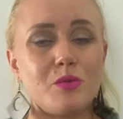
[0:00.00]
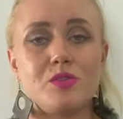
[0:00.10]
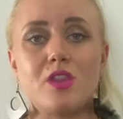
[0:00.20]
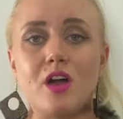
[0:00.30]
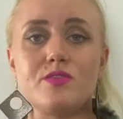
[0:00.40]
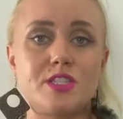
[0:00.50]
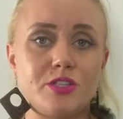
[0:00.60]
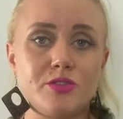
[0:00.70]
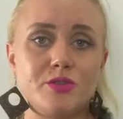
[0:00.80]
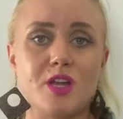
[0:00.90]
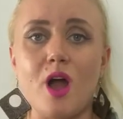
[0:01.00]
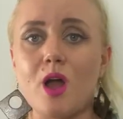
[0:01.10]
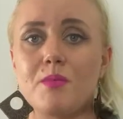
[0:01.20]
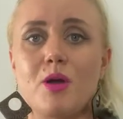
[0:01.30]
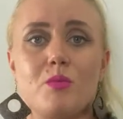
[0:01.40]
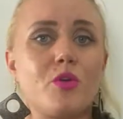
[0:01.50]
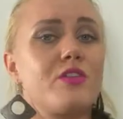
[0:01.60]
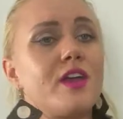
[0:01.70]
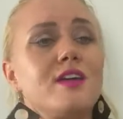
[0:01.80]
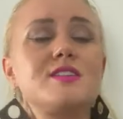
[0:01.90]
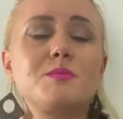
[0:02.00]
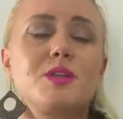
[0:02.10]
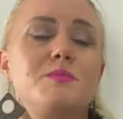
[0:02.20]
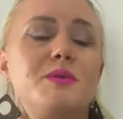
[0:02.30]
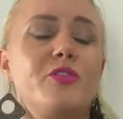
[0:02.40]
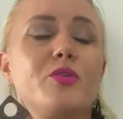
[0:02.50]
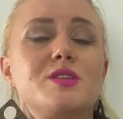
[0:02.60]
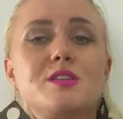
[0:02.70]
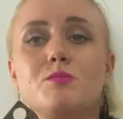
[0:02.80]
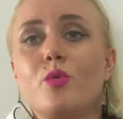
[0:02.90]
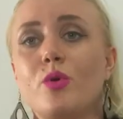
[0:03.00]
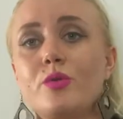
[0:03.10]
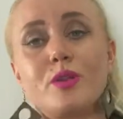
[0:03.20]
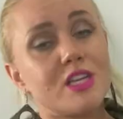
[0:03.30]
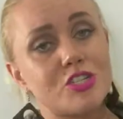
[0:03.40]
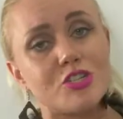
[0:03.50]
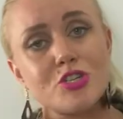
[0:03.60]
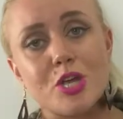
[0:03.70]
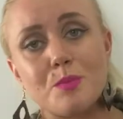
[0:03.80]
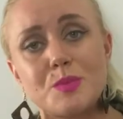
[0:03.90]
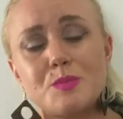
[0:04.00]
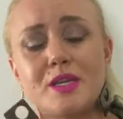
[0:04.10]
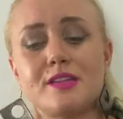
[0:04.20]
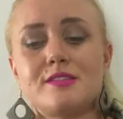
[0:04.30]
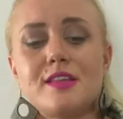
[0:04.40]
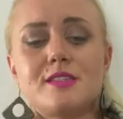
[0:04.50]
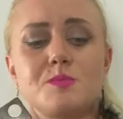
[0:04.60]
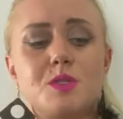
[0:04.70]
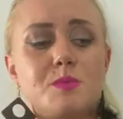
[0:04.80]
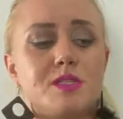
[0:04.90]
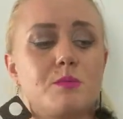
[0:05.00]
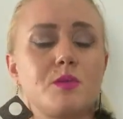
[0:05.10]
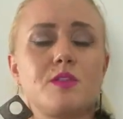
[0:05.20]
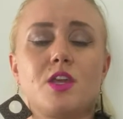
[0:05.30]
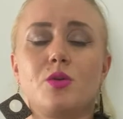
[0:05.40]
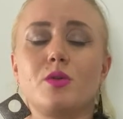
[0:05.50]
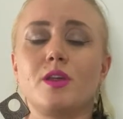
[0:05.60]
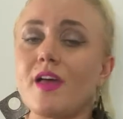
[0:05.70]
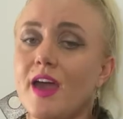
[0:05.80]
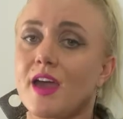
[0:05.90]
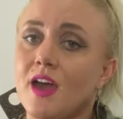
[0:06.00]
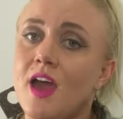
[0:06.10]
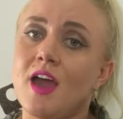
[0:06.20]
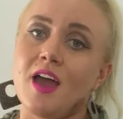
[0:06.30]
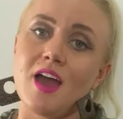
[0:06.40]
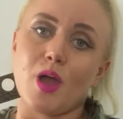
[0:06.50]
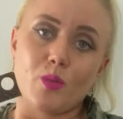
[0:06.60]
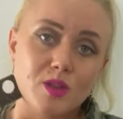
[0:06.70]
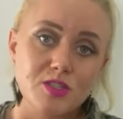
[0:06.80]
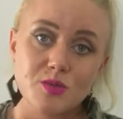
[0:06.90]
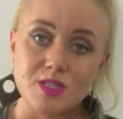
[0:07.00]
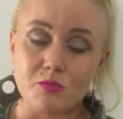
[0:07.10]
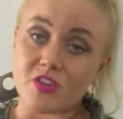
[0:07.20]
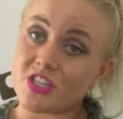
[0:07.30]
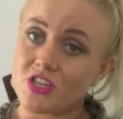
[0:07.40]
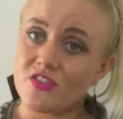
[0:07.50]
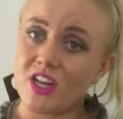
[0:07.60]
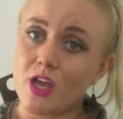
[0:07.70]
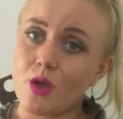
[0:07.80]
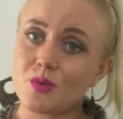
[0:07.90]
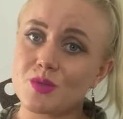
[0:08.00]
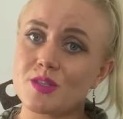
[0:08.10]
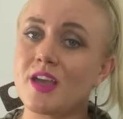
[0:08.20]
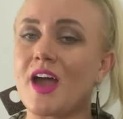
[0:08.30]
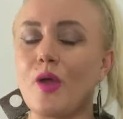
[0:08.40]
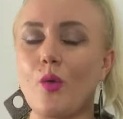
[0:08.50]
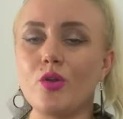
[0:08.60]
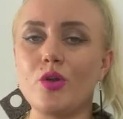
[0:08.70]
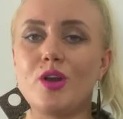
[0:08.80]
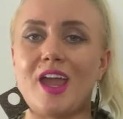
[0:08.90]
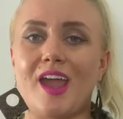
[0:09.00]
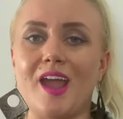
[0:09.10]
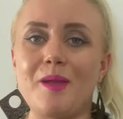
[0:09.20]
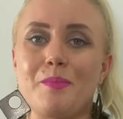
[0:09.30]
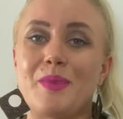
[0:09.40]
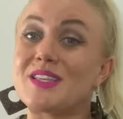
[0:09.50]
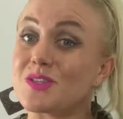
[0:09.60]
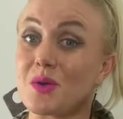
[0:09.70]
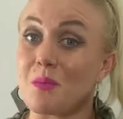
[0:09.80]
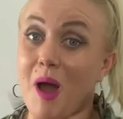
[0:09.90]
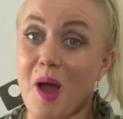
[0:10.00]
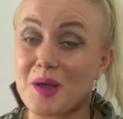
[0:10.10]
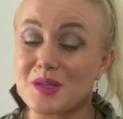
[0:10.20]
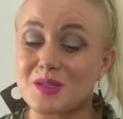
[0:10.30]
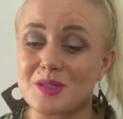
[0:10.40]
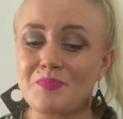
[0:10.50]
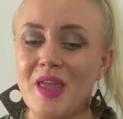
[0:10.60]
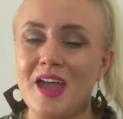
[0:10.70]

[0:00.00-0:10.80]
I would love to talk about more things. I'm going to be focusing more on relationships because that seems to be something that you really like. I will do some vintage videos. I ordered a mystery box.